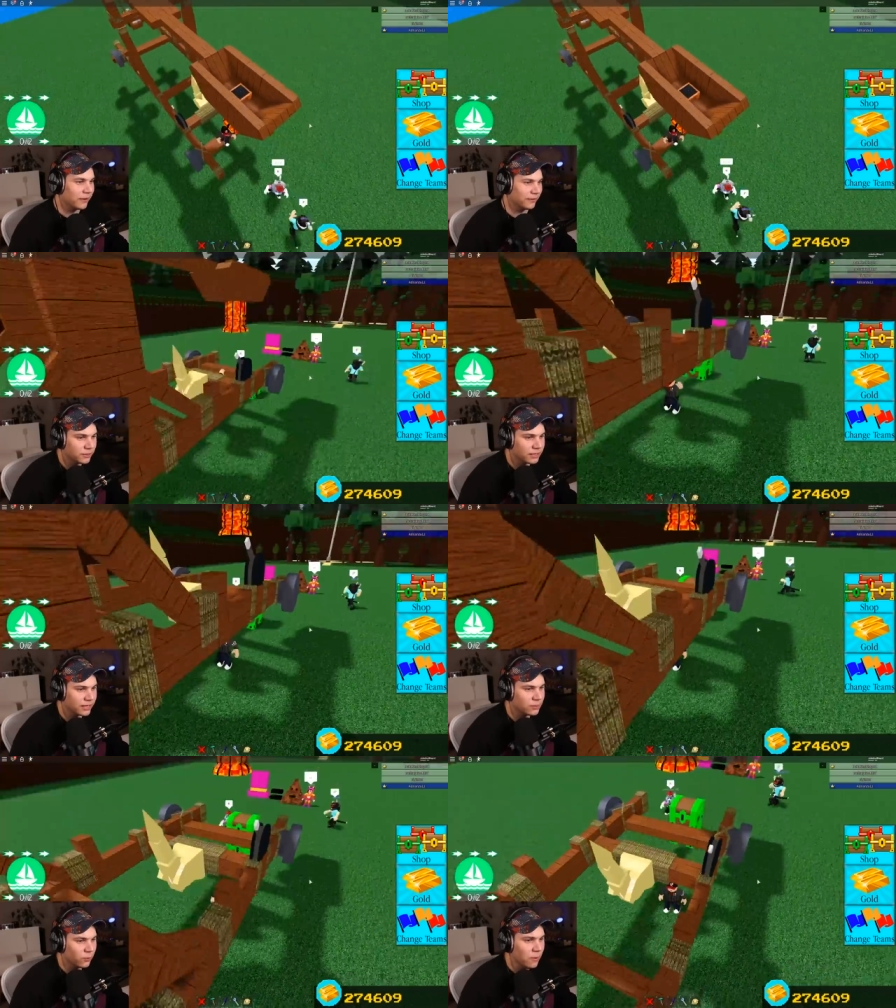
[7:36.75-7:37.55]
All right, so
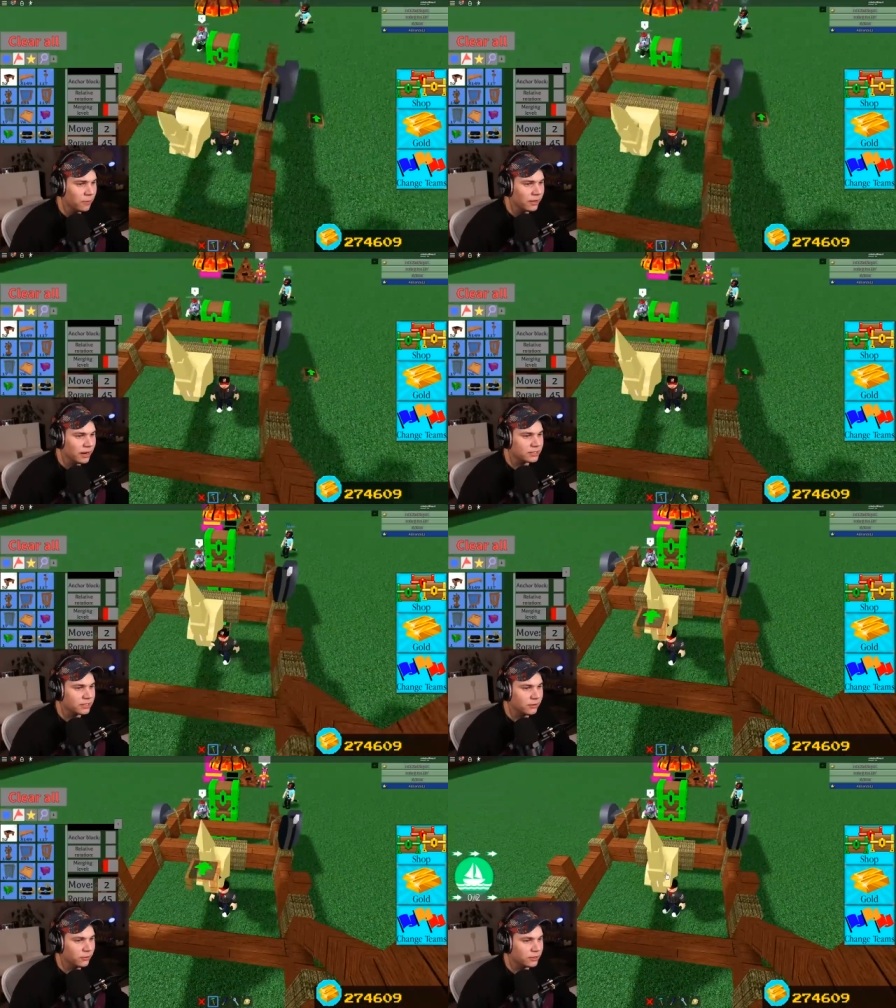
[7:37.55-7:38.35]
guys, the way we're gonna
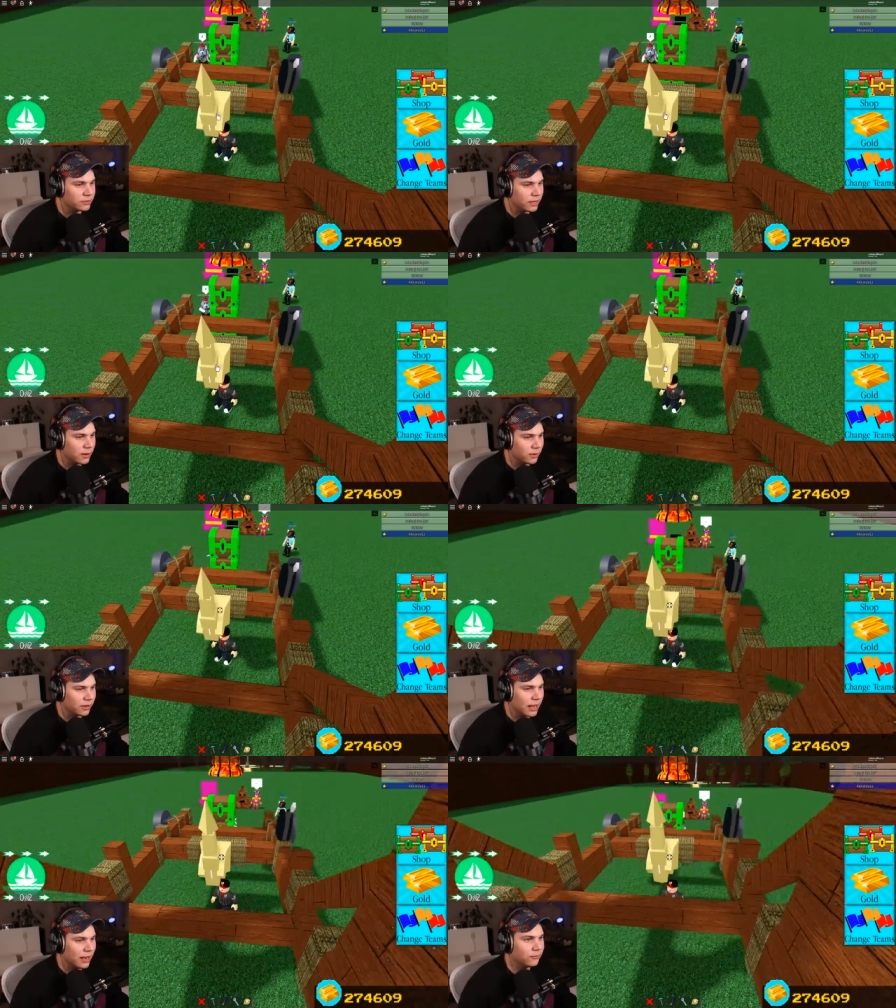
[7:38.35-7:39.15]
actually do this, okay, we're
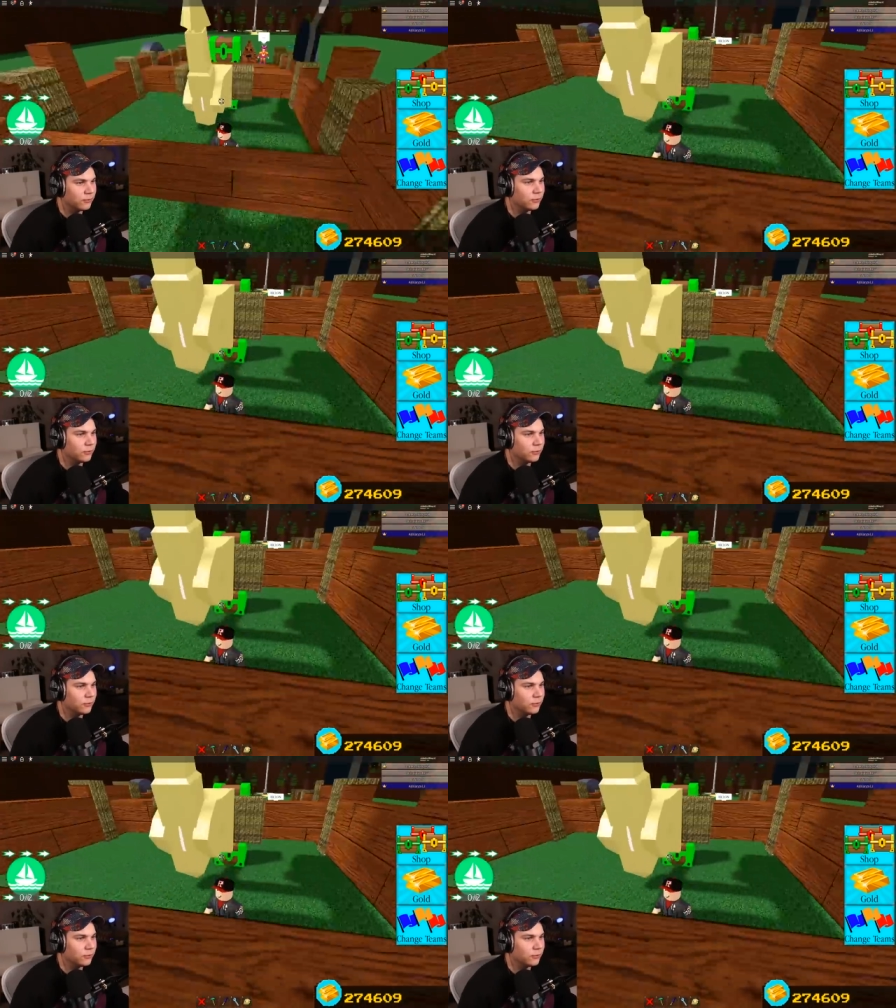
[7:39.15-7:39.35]
gonna have